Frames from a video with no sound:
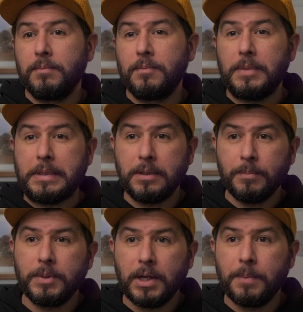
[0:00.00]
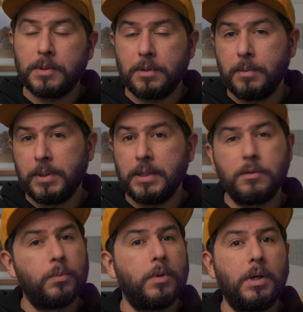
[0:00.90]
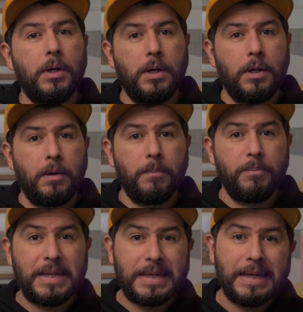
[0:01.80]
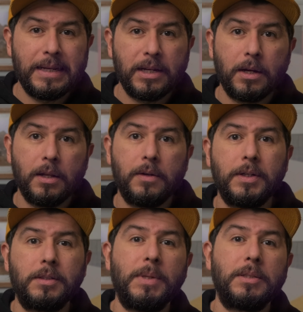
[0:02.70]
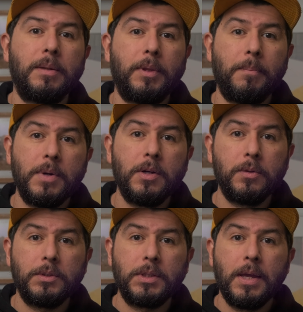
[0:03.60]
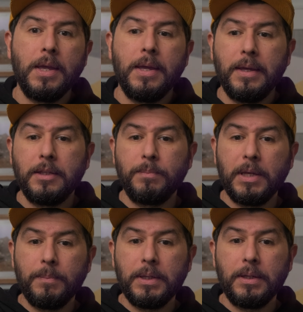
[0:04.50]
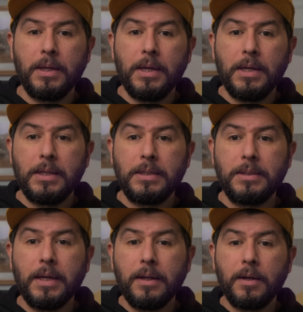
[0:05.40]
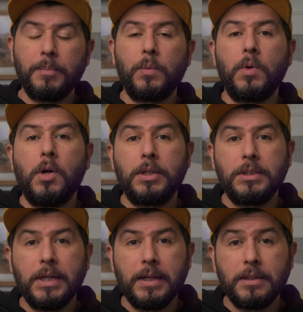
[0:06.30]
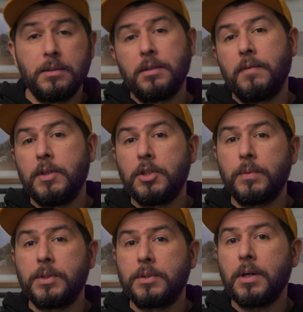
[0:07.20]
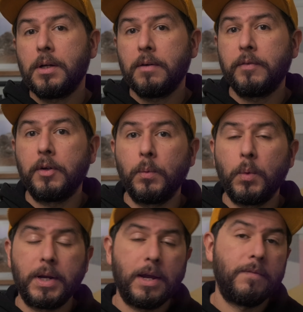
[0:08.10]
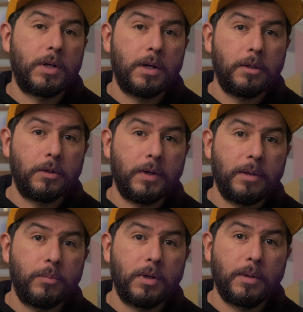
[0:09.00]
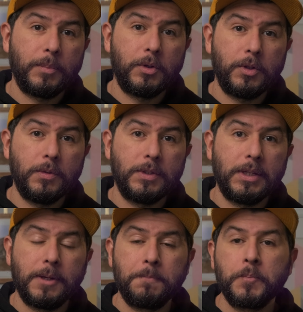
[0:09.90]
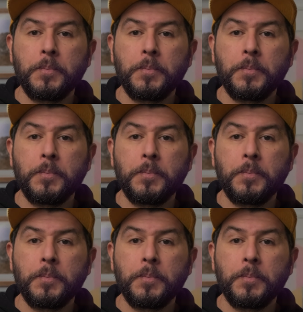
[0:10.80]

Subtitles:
sometimes the places where beginning colorists mess up the most is maybe setting up the wrong settings in Da Vinci Resolve or whatever color grading program you're using.